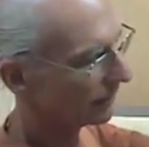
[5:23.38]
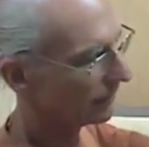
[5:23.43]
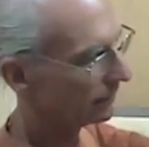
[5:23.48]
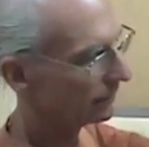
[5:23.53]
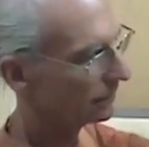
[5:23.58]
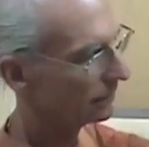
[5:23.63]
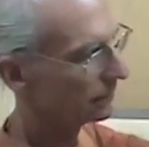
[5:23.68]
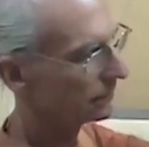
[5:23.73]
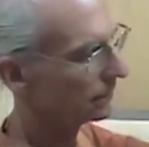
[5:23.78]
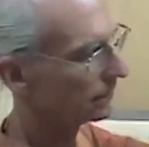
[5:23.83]
that.
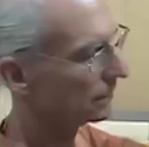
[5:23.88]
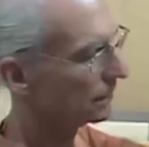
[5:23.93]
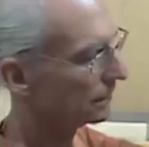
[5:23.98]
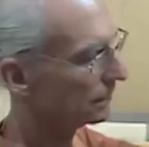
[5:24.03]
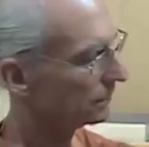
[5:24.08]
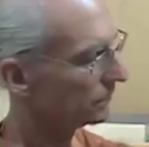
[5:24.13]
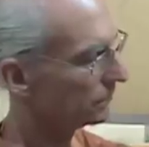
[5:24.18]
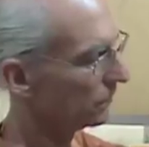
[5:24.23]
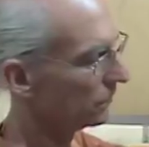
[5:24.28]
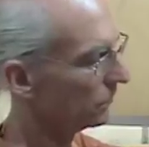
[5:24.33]

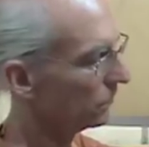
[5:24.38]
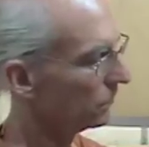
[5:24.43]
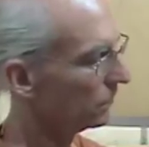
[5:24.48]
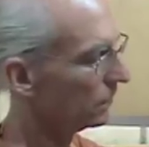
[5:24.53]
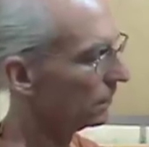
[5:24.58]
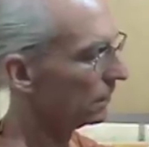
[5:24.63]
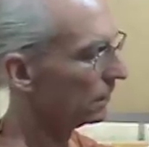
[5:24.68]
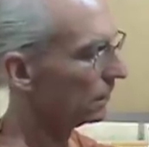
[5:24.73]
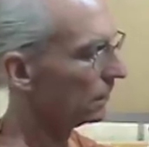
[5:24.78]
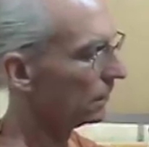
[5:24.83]

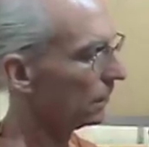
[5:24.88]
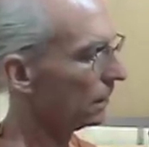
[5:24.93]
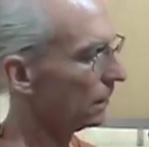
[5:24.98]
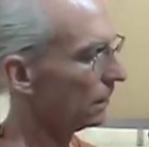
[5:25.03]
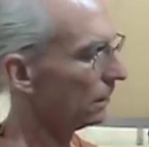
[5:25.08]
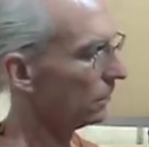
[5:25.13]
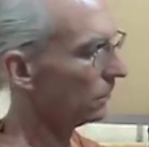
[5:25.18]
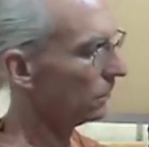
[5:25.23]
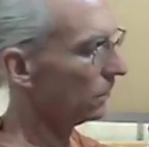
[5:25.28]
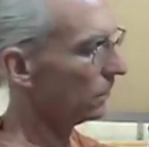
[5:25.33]
So
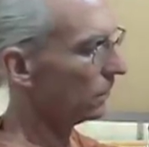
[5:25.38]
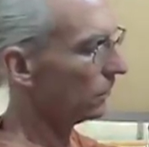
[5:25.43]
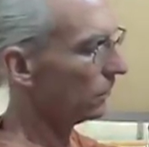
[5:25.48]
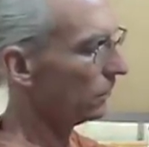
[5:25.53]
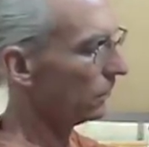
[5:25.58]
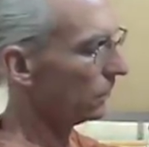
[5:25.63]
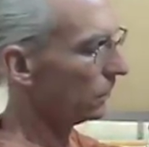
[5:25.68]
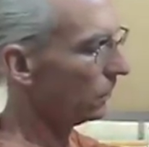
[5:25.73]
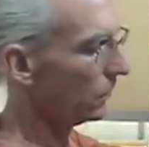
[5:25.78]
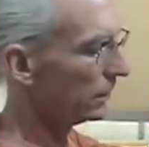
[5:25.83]

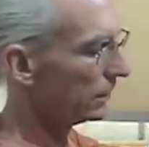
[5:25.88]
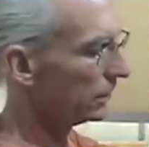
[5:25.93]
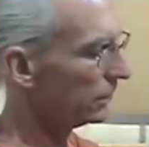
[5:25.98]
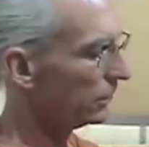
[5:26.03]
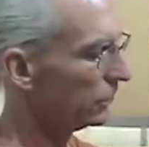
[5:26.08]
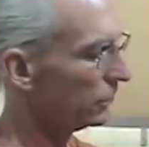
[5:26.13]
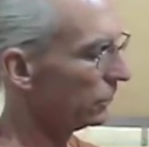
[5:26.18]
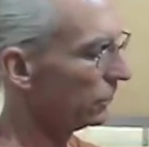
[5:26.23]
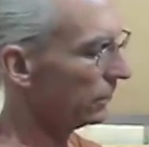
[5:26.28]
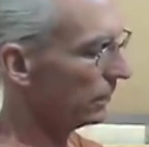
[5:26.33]
what
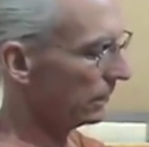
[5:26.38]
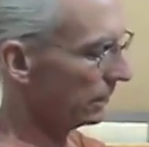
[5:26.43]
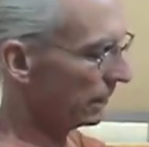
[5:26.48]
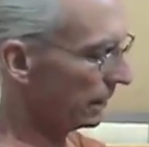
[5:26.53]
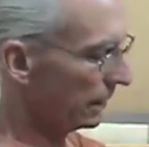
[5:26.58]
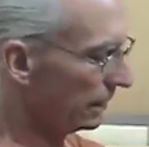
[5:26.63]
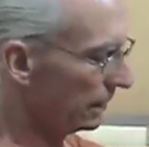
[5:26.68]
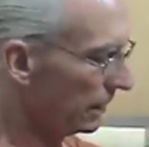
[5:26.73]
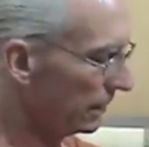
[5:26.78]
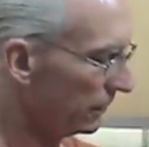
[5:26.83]
to do
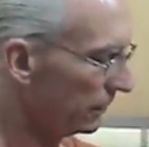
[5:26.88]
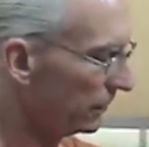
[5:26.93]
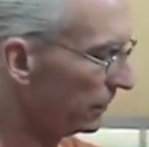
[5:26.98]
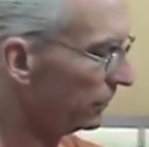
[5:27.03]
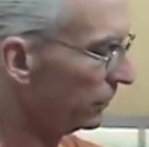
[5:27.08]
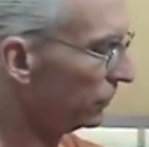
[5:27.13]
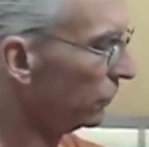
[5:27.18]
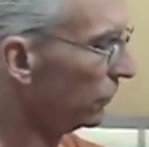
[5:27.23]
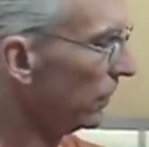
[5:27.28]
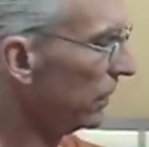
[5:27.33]
in these
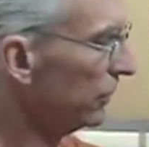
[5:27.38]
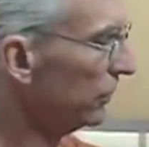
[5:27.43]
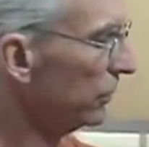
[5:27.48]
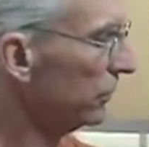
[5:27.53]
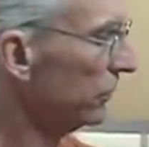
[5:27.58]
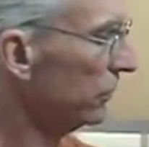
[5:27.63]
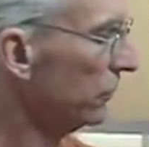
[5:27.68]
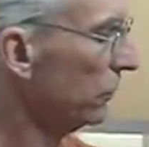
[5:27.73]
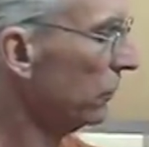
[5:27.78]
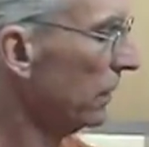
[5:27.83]

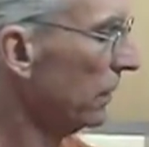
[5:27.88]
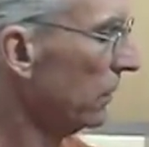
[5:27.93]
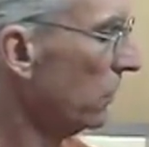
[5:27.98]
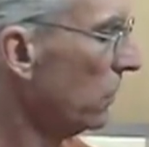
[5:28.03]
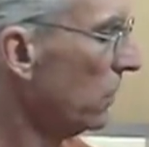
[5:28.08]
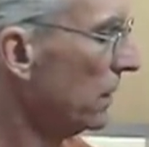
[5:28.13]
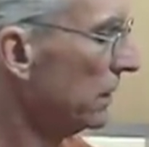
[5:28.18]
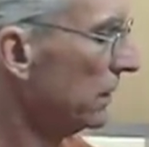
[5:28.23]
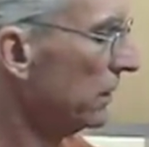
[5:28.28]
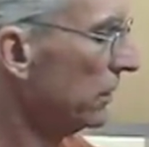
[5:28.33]
situations where I
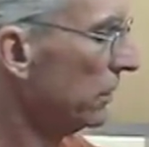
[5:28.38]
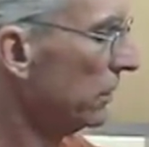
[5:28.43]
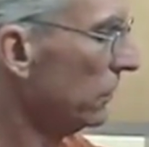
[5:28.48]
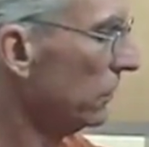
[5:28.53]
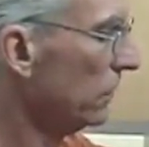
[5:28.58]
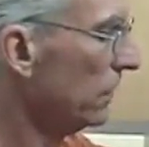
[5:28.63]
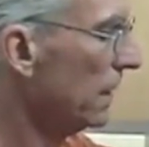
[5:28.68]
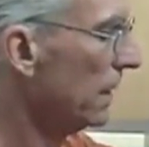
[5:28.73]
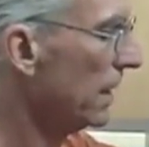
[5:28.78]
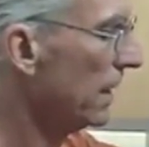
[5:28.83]
want
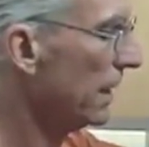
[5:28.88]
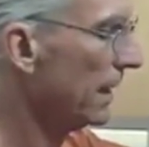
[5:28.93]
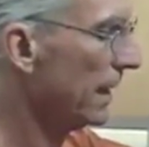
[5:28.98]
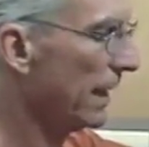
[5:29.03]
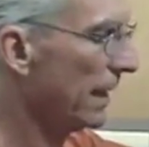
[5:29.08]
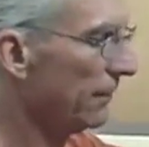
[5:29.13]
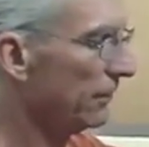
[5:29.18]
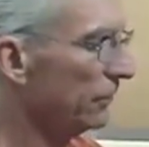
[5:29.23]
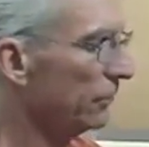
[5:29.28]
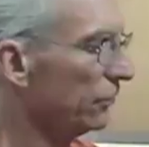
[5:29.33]
to
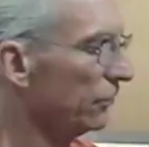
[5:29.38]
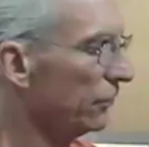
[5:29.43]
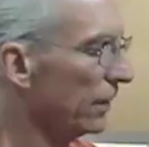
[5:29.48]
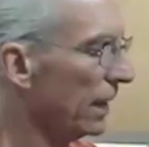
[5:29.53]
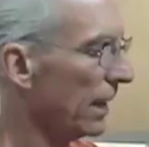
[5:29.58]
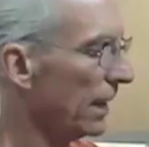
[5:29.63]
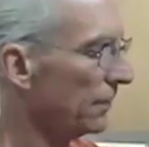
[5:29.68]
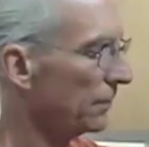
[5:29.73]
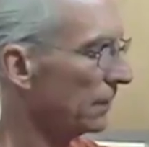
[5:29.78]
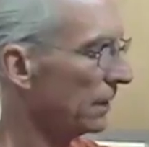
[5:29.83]
have a
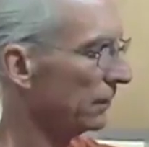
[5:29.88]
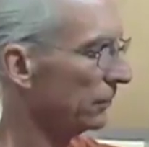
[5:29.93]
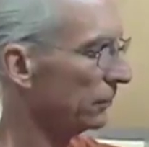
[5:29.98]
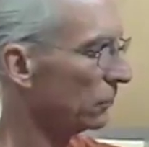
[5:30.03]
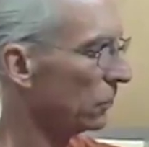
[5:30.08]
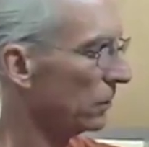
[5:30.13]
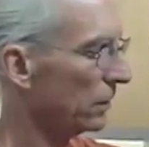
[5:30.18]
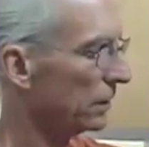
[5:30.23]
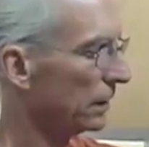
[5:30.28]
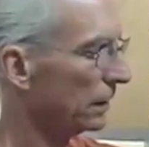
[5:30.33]
stop that's
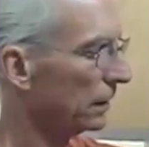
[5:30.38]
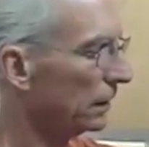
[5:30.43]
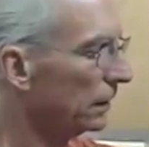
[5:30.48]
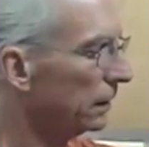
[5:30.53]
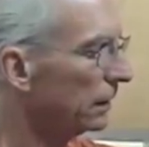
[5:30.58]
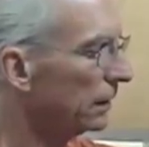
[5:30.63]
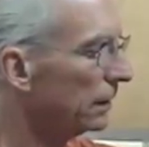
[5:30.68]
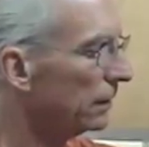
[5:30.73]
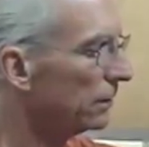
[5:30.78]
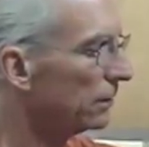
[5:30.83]
going to
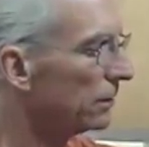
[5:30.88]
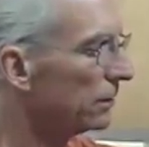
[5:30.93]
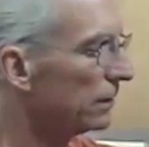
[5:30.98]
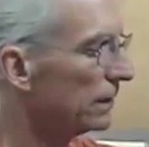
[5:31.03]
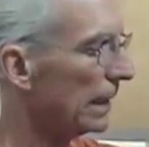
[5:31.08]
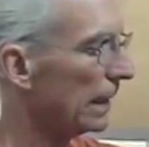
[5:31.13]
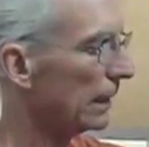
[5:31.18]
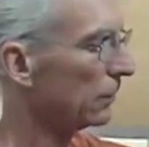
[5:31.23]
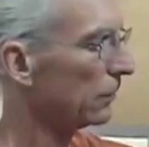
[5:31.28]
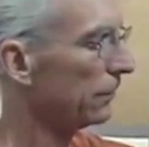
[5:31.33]
clear the
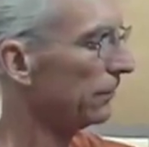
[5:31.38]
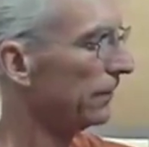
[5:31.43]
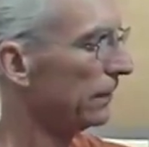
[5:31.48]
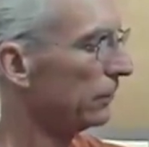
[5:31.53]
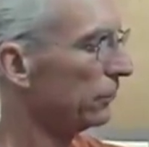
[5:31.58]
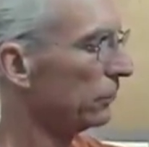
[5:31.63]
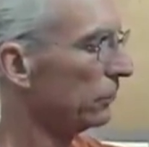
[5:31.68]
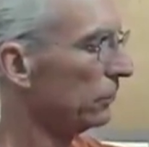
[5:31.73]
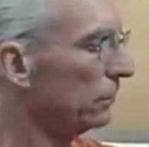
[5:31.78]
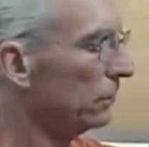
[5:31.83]

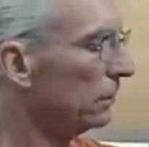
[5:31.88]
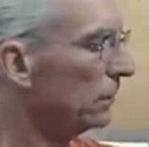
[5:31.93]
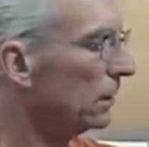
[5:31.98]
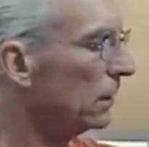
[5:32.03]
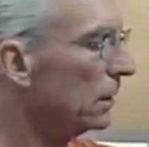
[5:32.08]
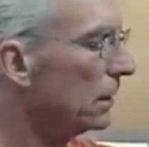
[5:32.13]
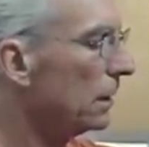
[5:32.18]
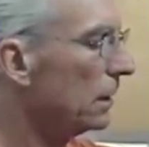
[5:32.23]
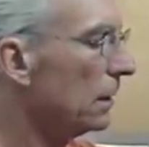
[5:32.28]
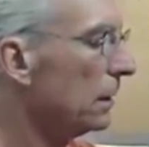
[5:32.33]
sacrificial
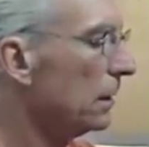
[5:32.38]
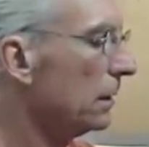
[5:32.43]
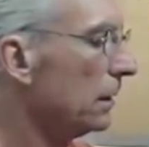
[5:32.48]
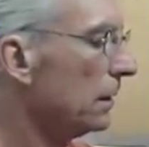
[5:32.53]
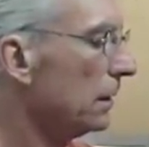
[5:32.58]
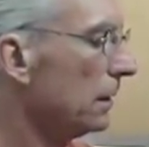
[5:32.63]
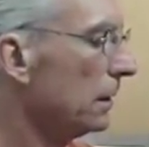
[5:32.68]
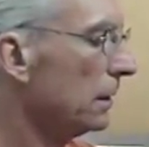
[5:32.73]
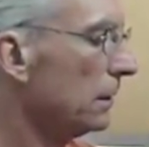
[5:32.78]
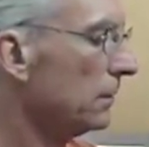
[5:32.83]

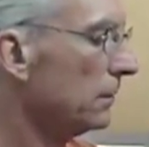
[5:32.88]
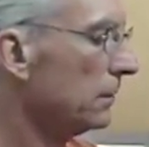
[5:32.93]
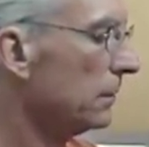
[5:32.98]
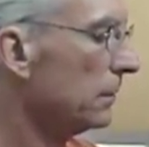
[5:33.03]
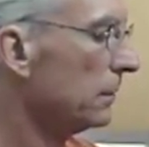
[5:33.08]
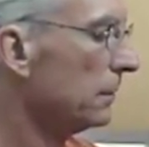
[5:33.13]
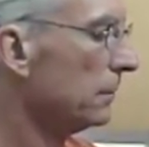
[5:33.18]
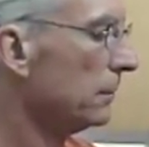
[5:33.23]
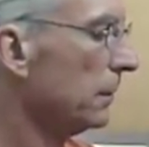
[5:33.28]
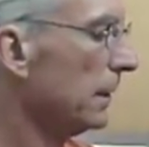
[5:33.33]

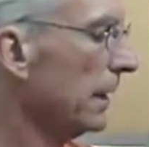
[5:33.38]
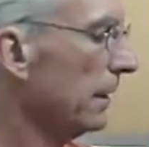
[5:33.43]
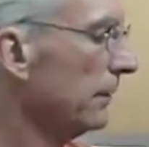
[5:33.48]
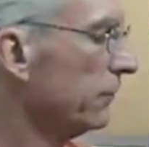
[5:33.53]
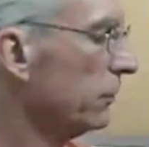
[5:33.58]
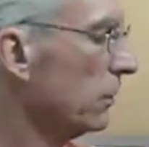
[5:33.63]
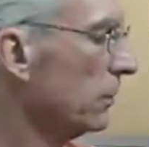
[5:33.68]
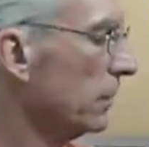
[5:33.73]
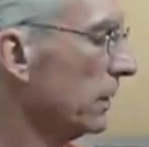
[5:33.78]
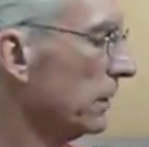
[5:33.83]

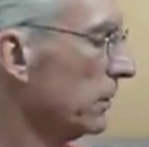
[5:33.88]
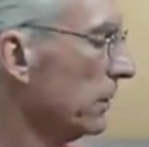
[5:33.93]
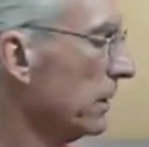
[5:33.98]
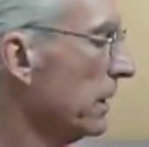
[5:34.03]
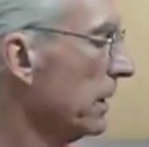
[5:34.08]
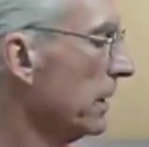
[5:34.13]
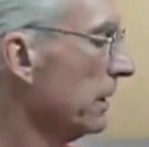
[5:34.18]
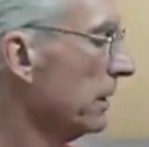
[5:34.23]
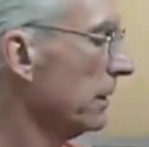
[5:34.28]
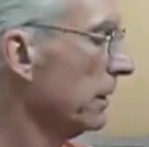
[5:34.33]
platform
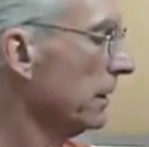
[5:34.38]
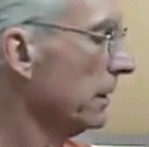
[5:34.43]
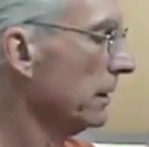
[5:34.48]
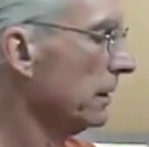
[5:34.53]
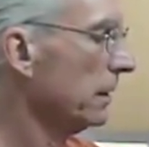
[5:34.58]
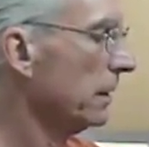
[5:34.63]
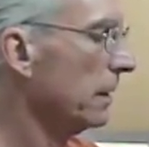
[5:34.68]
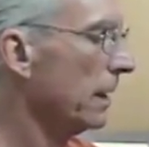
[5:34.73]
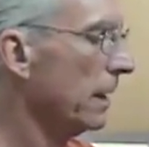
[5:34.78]
underneath it.